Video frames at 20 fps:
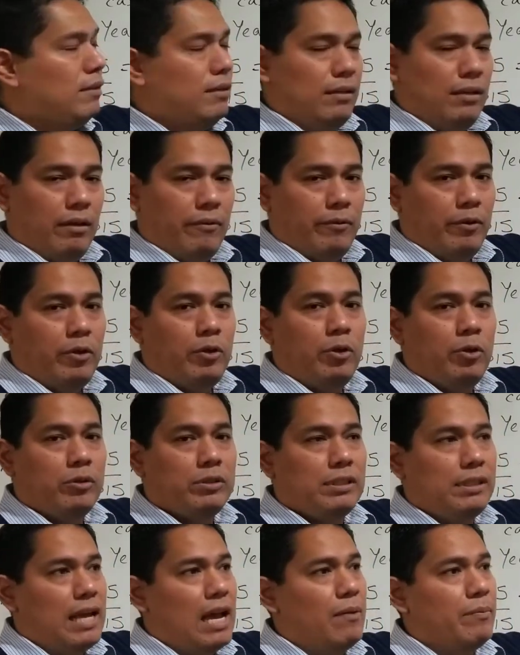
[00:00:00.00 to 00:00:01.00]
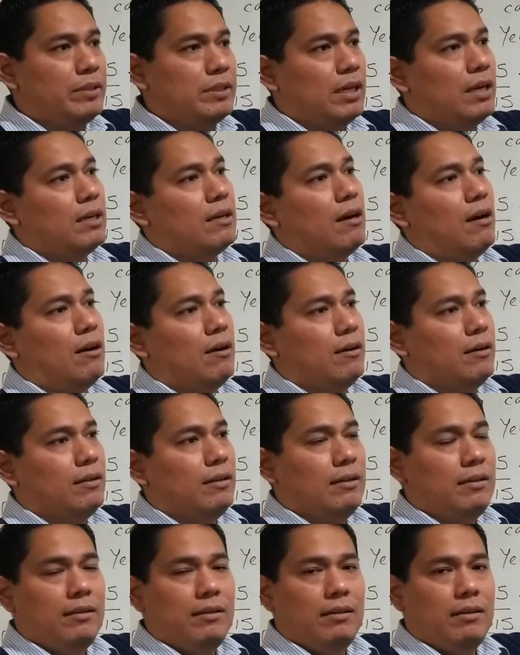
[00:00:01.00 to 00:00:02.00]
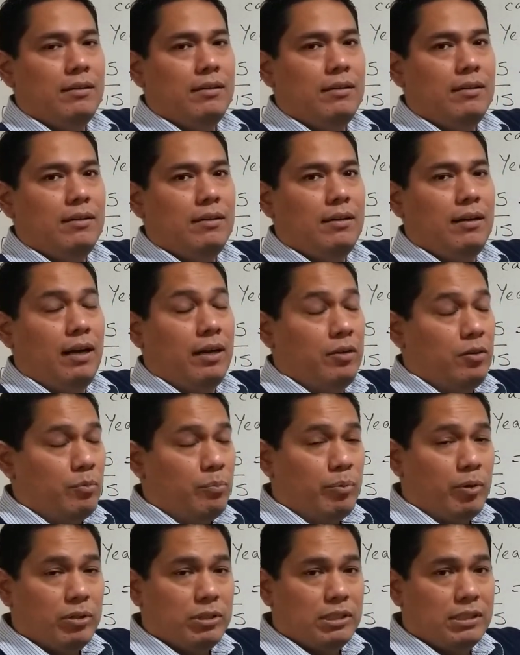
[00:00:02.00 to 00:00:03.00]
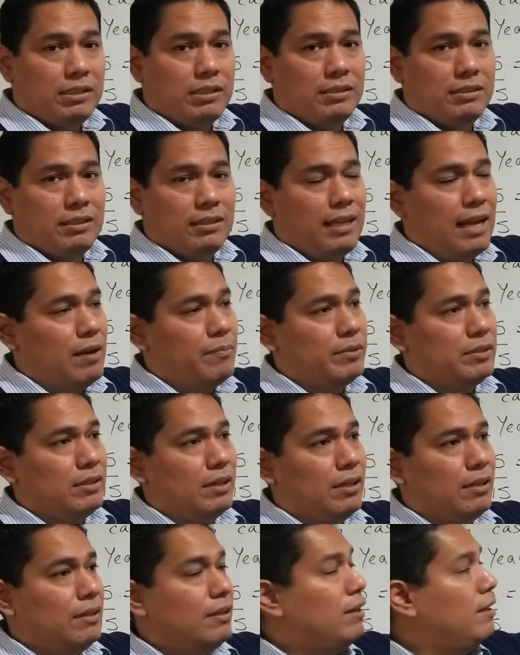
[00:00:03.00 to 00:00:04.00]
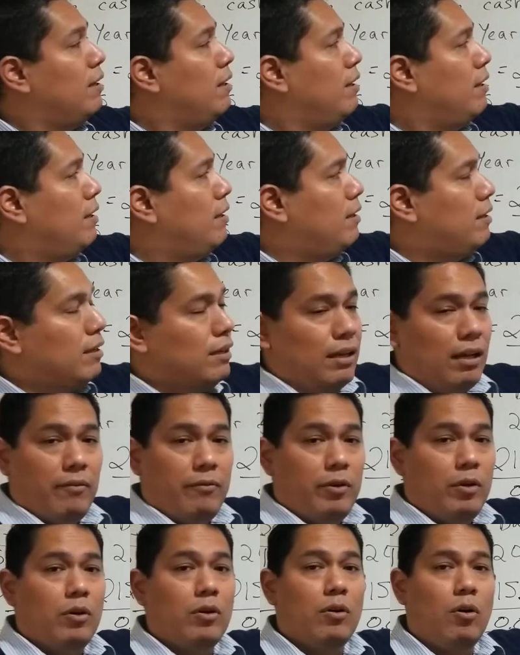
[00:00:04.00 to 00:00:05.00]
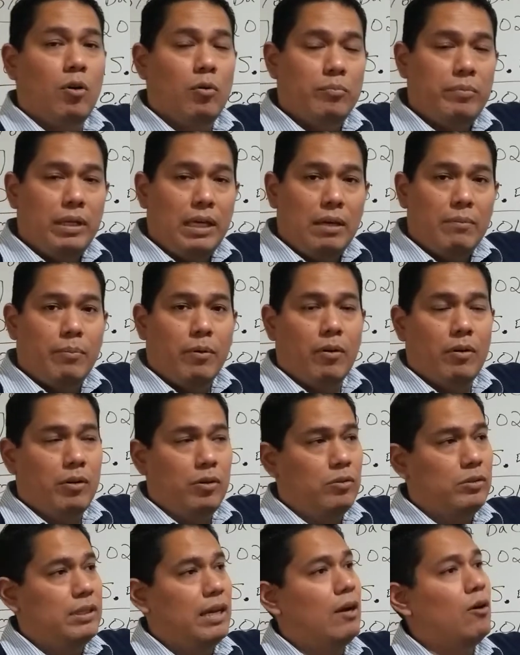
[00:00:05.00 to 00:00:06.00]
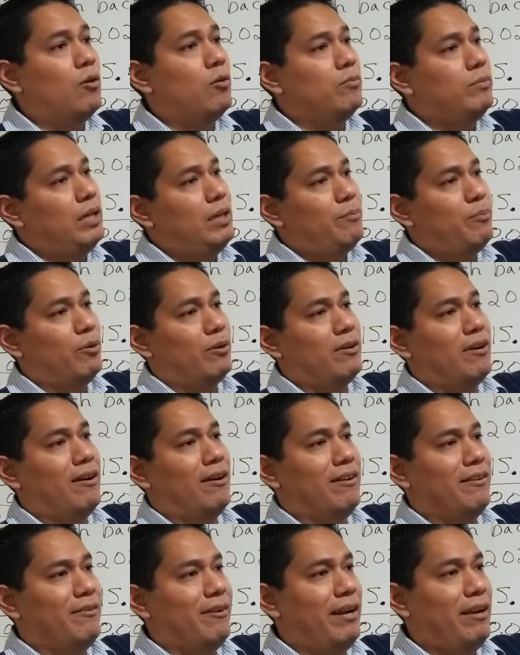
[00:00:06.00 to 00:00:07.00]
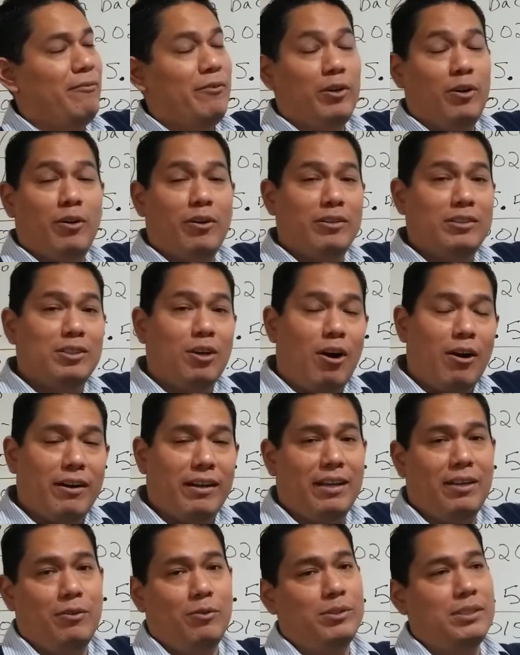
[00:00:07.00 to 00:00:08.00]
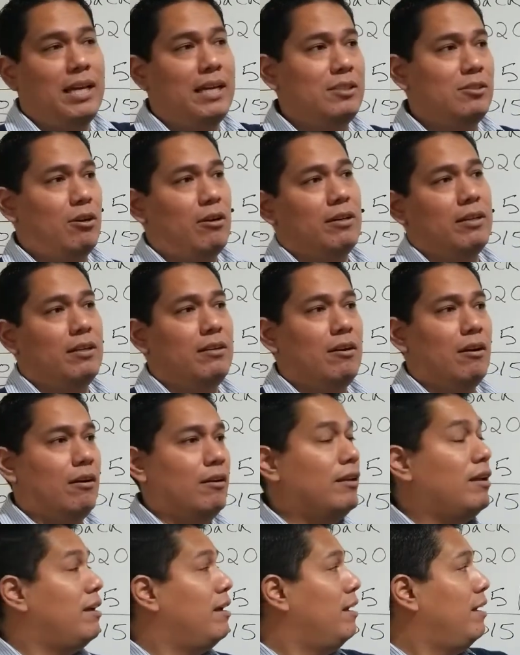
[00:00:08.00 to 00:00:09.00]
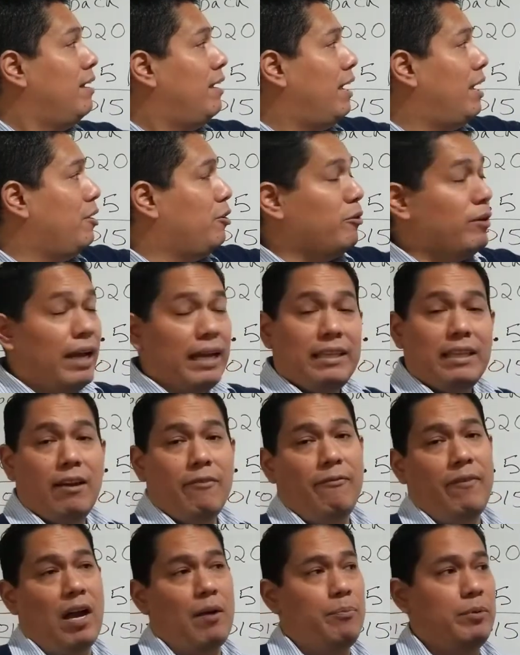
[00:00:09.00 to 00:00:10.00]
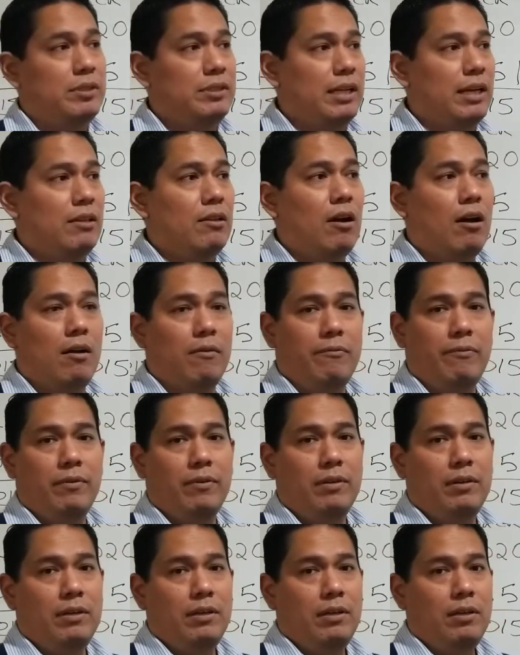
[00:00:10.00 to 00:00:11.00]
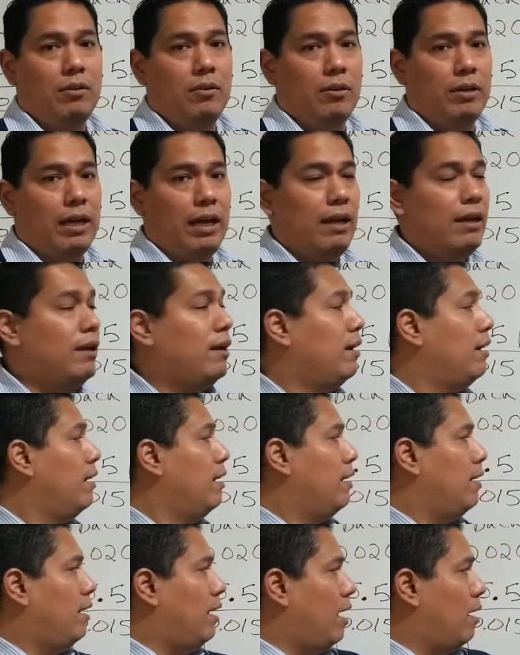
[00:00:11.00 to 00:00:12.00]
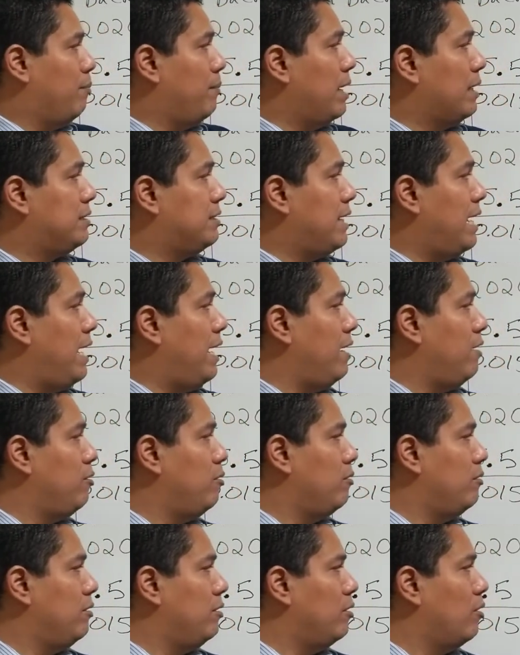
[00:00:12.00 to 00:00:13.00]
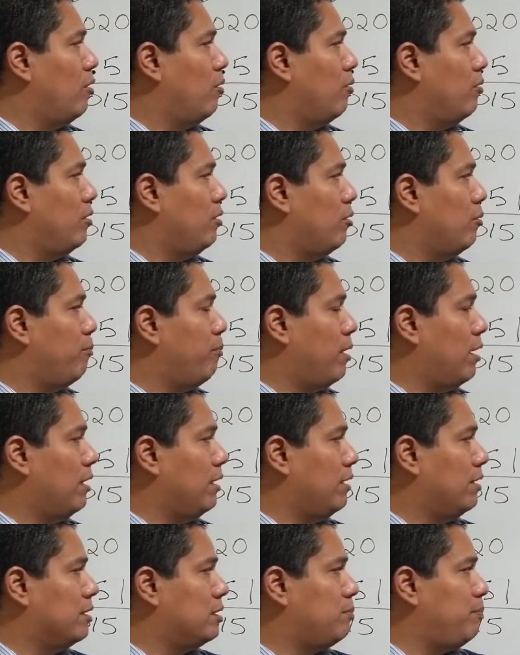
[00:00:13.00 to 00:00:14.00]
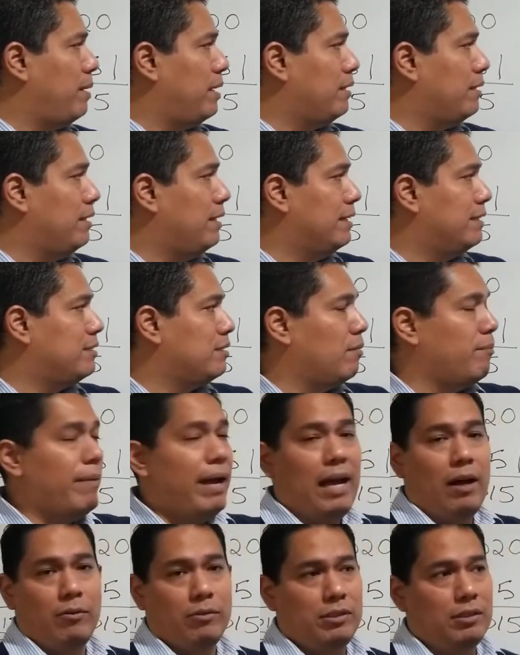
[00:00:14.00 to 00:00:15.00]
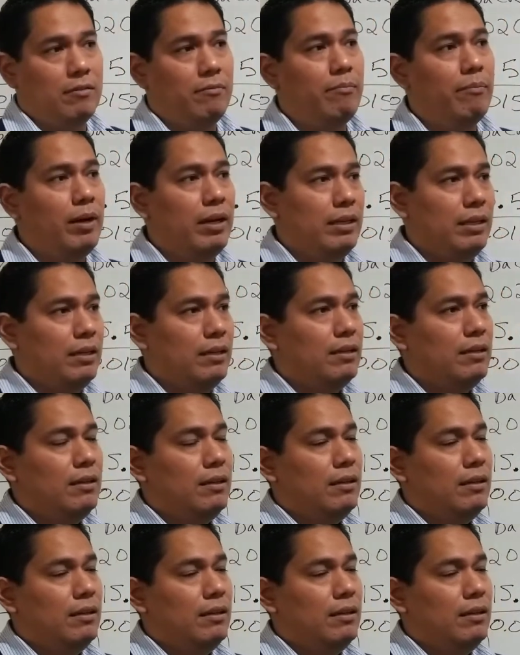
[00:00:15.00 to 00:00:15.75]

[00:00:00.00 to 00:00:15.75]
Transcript: If you use an Amazon card on uh, your purchases on Amazon, if you go to Home Depot and use that Home Depot card, right? If you go to Target and use that Target card, and you get that 5% off, okay? I'm not saying, you, you know, you're probably going to spend this amount of money,